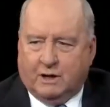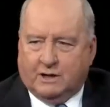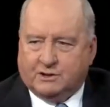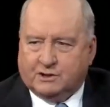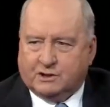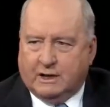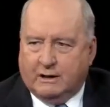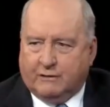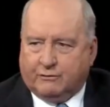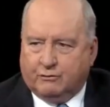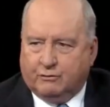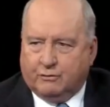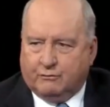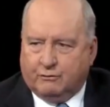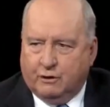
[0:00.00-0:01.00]
prices going
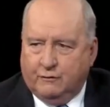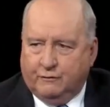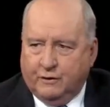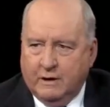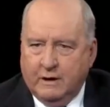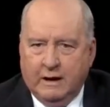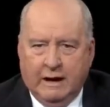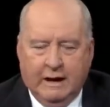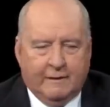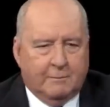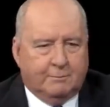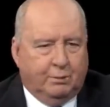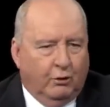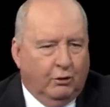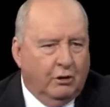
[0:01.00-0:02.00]
through the roof, and
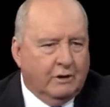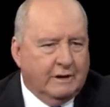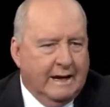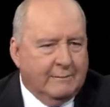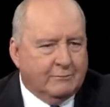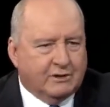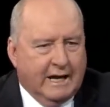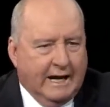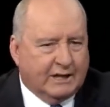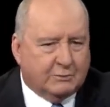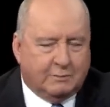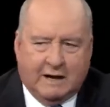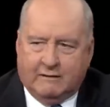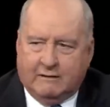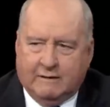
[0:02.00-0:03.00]
the poor damn
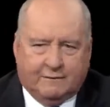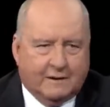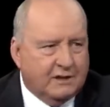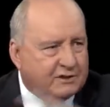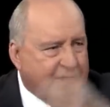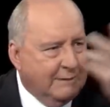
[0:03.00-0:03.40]
taxpayer out there